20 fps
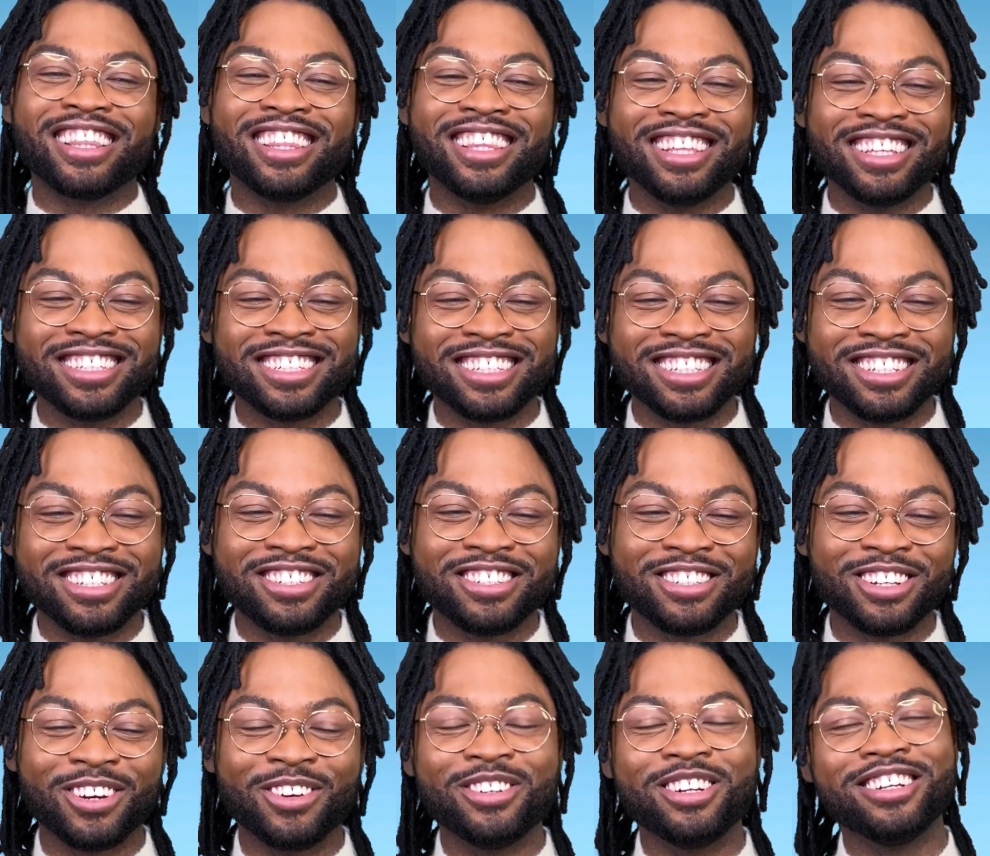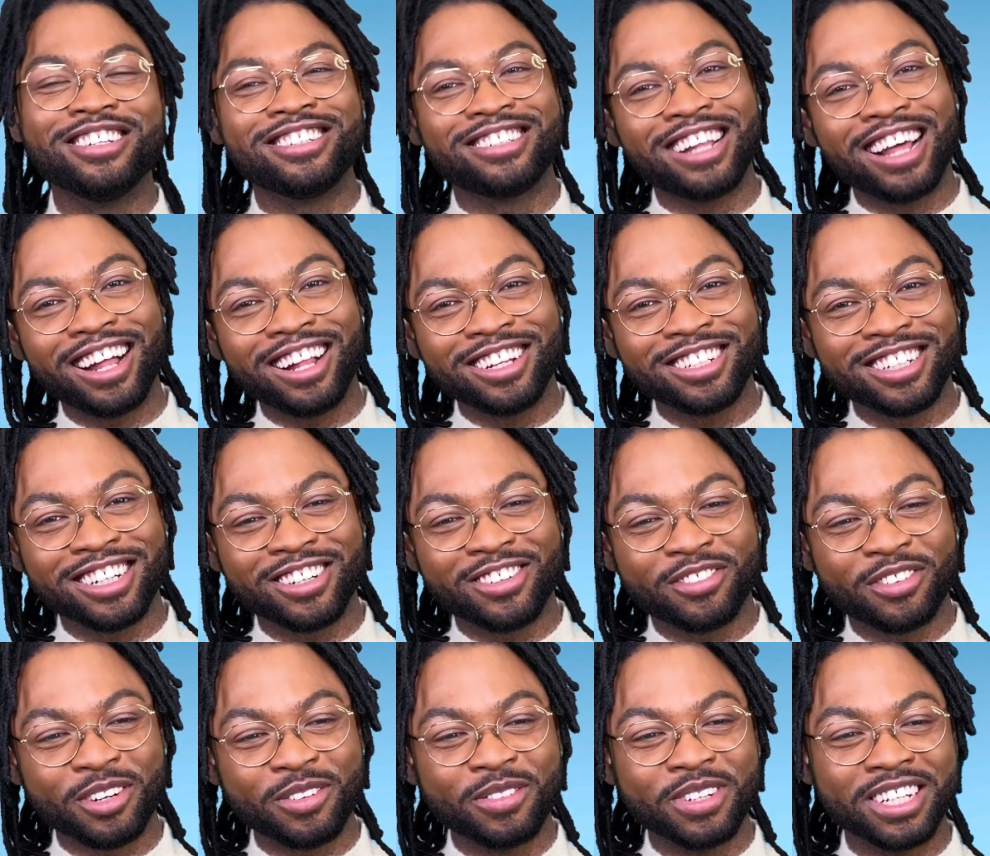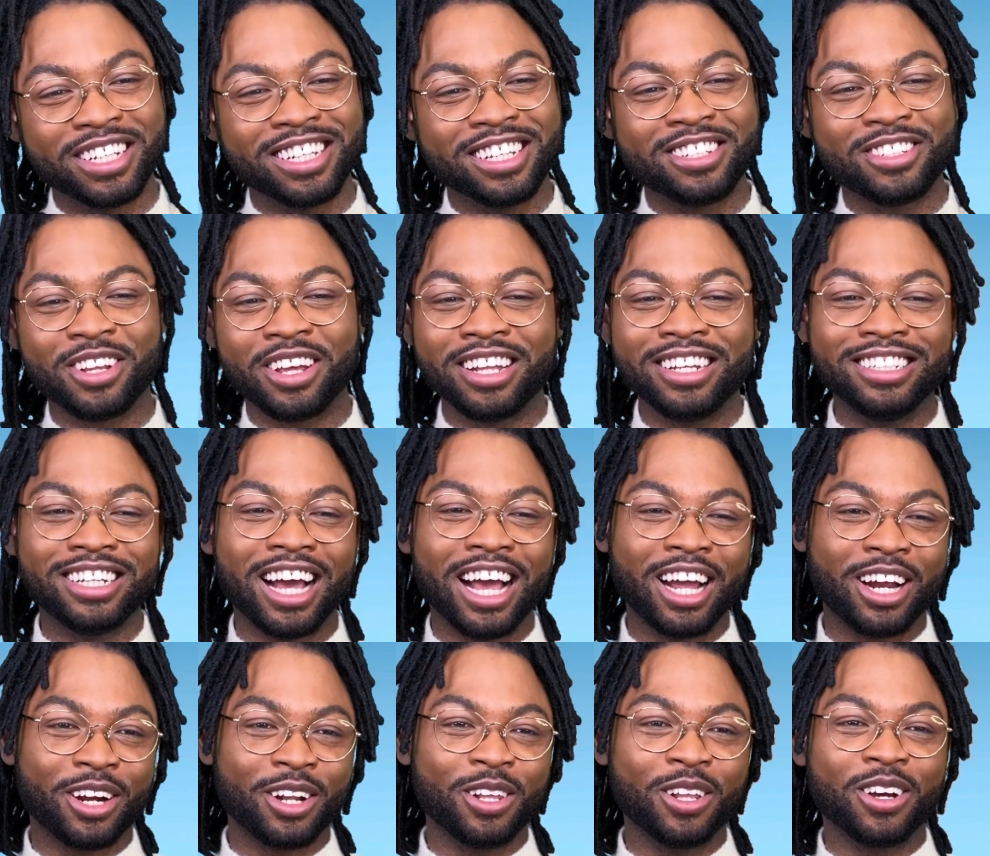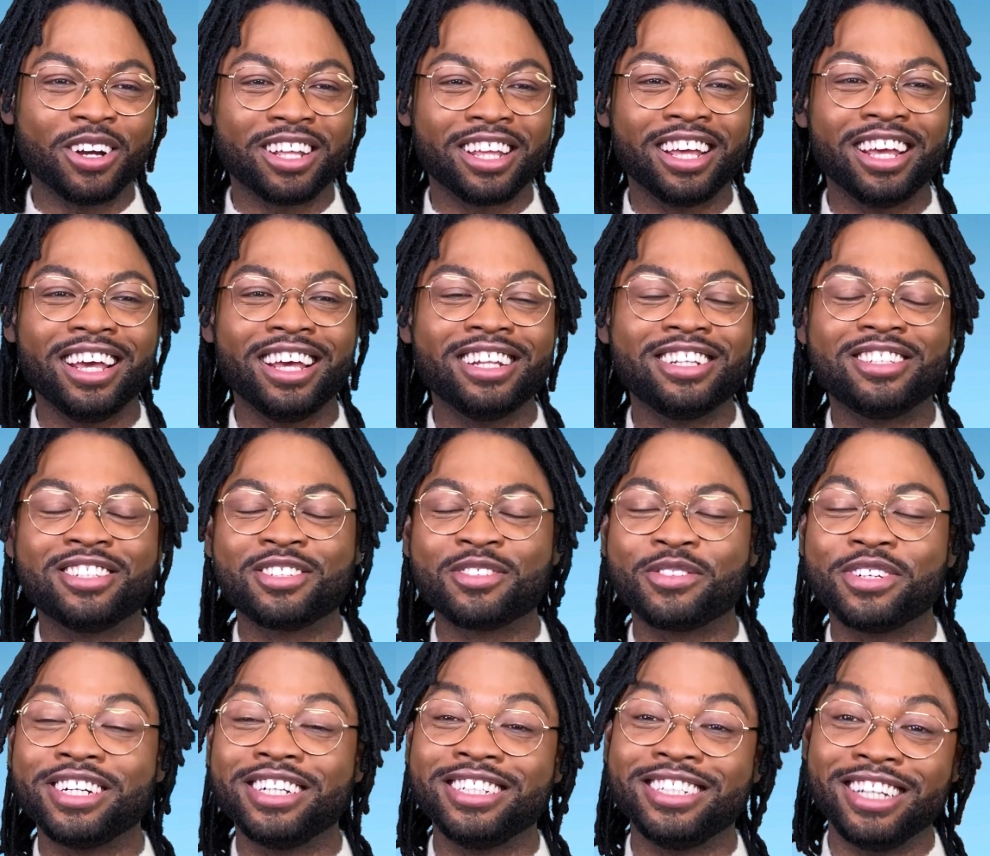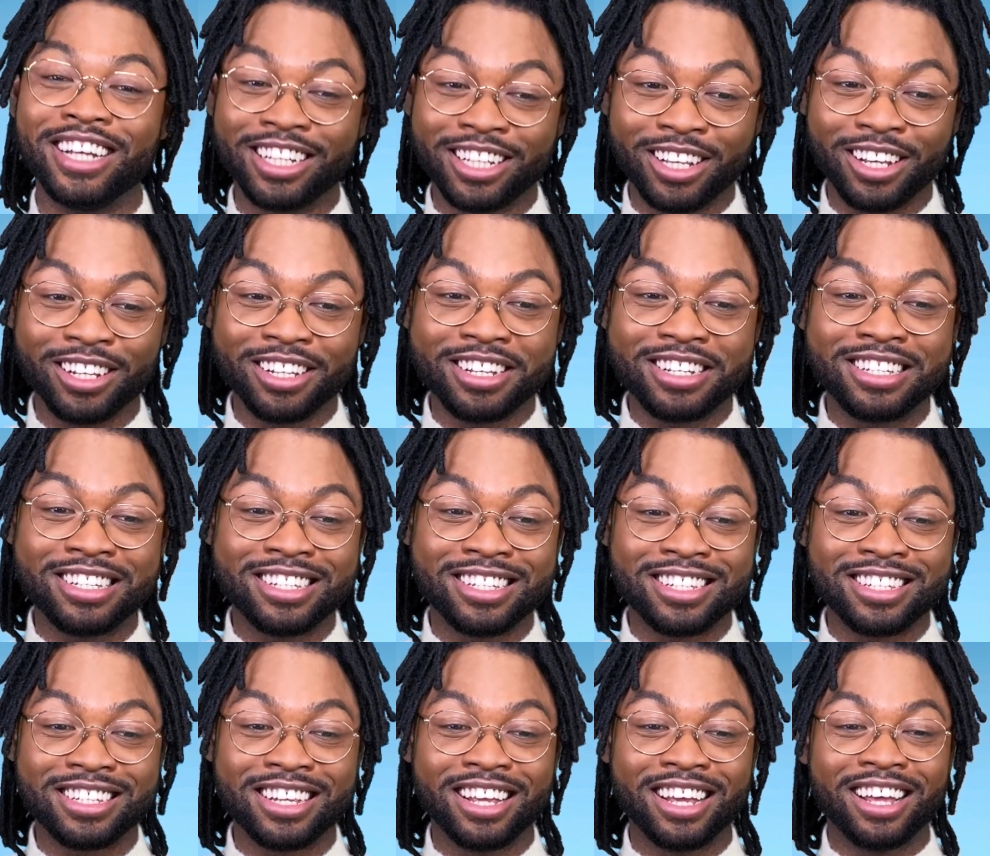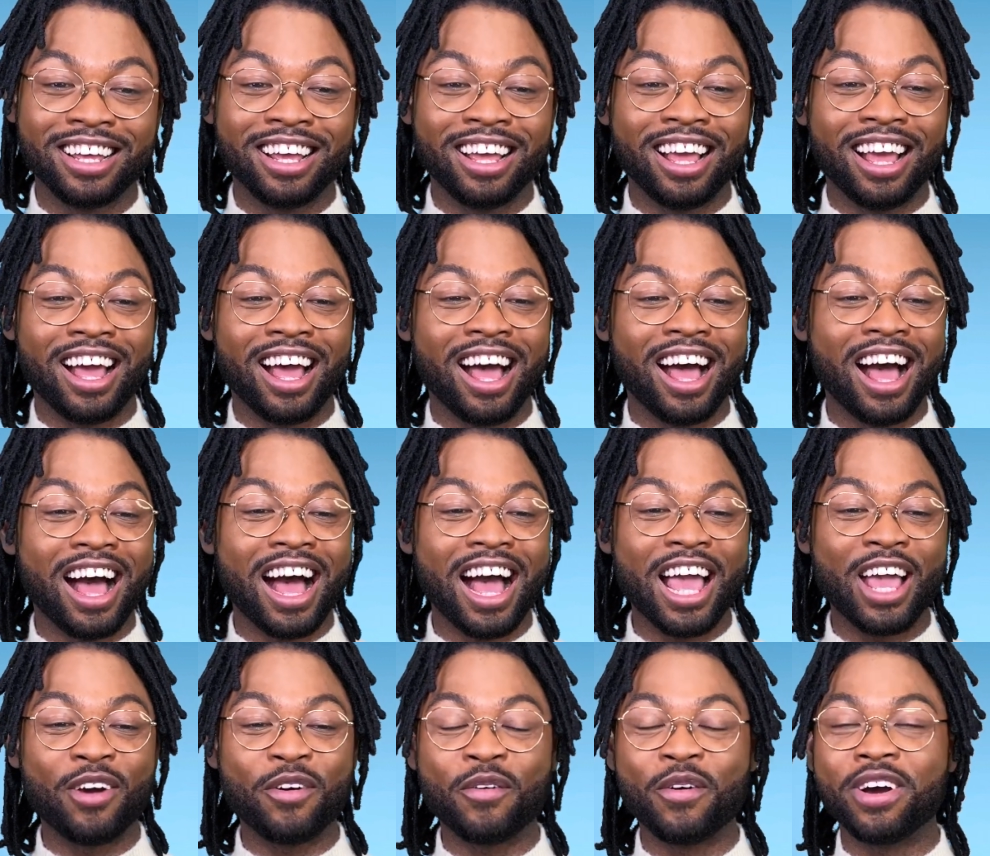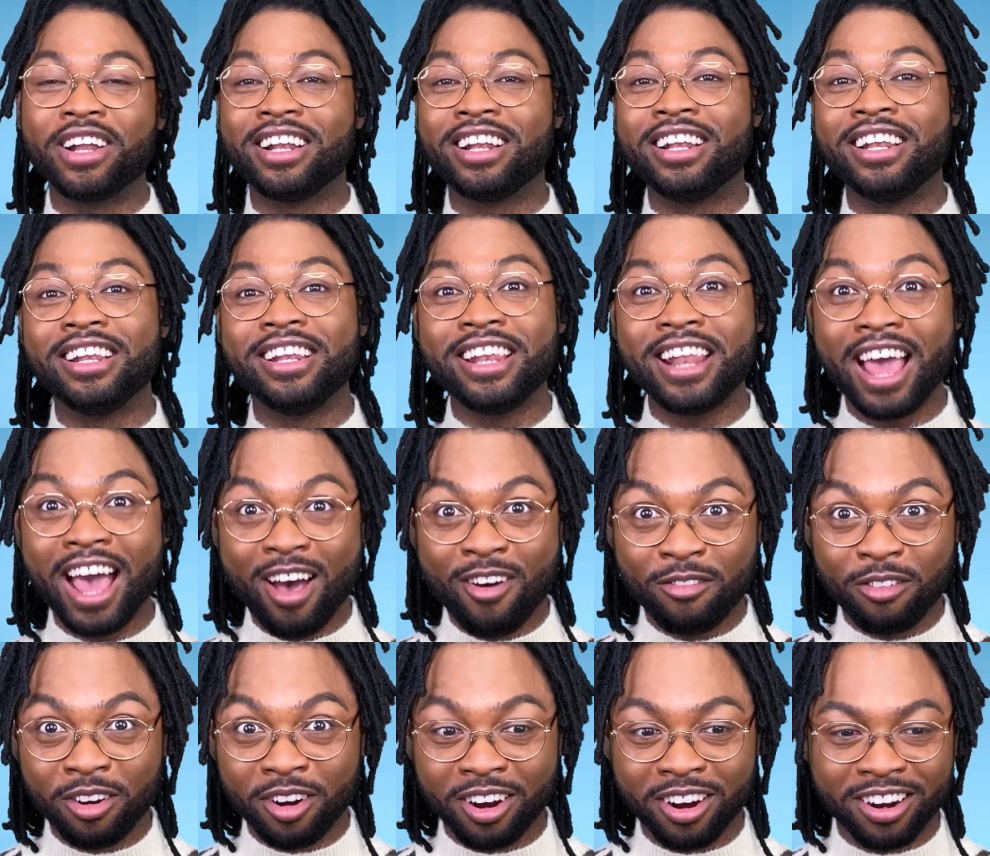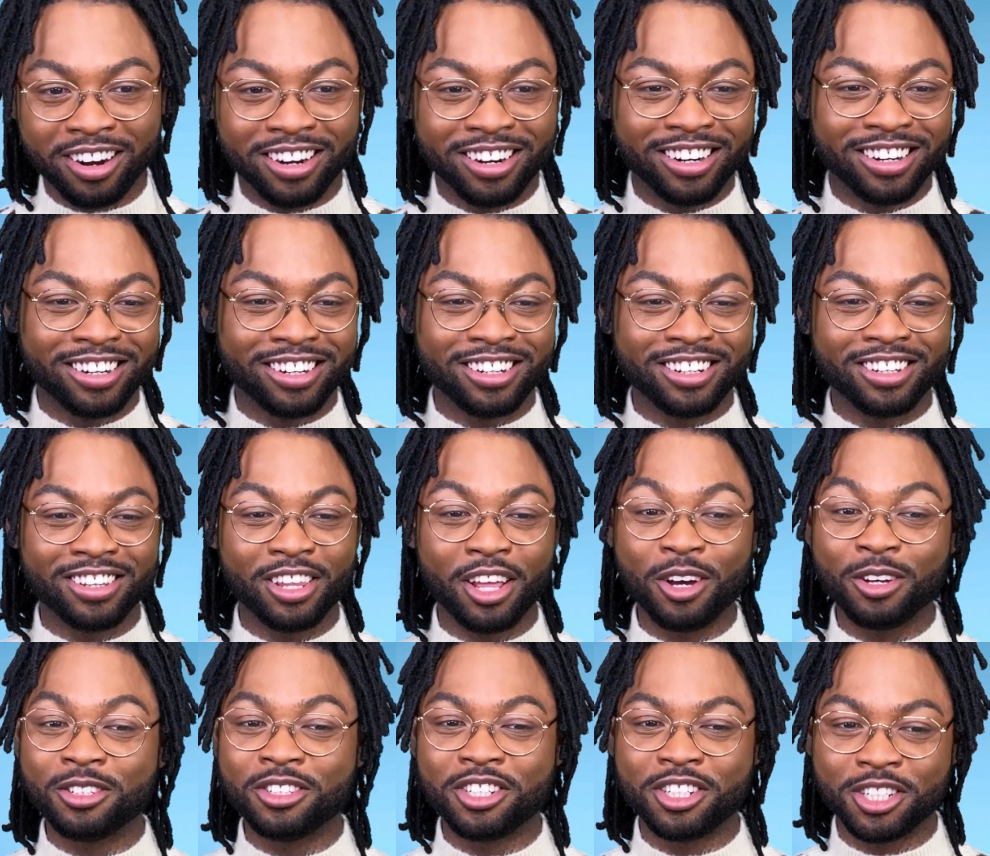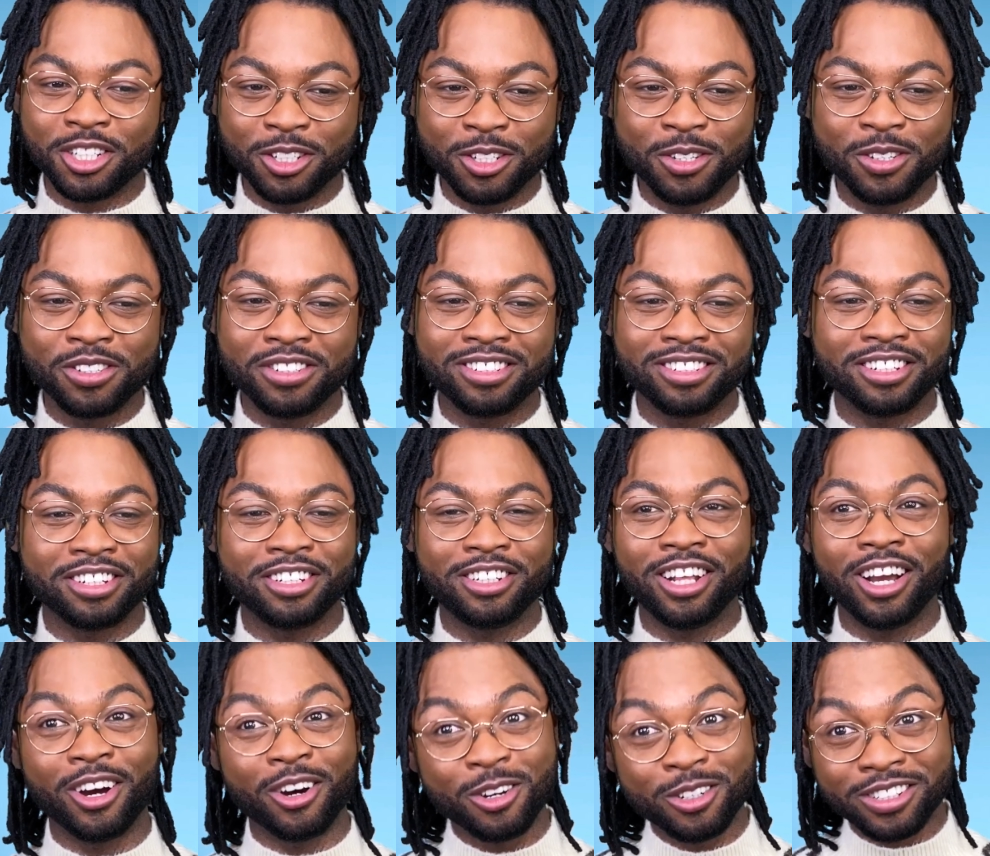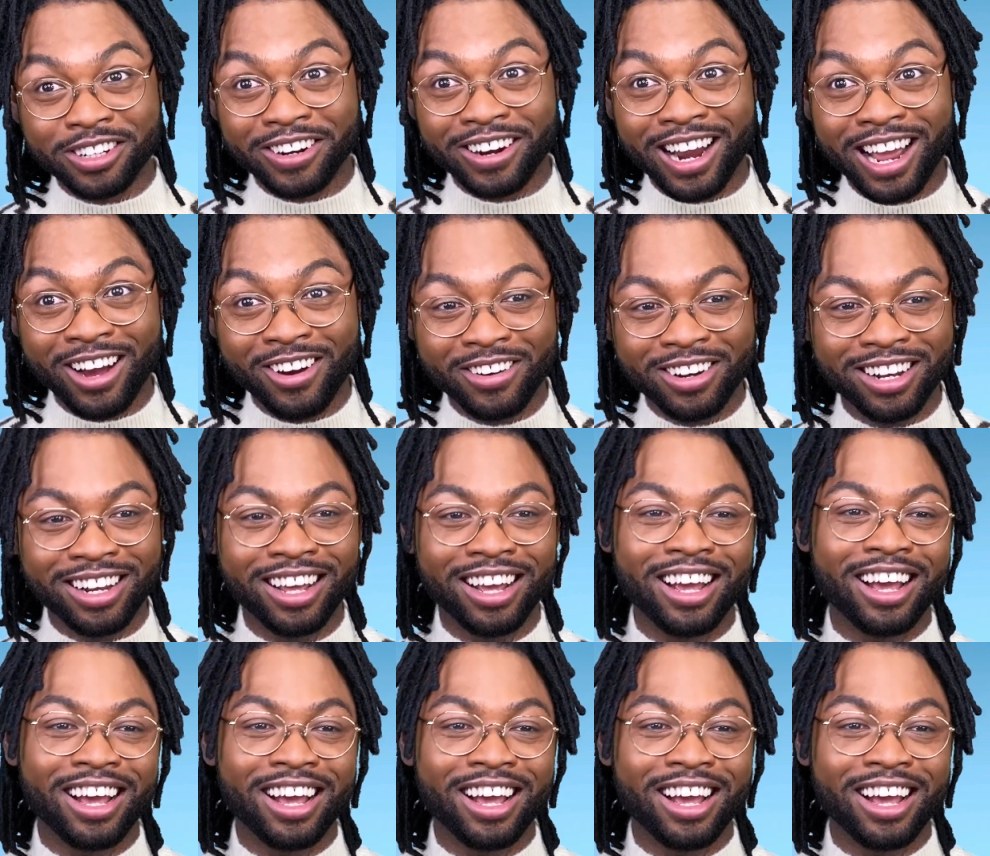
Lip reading: This is so nostalgic for me, this entire look. It's ridiculous. I would never. Those shoes, your toes are out.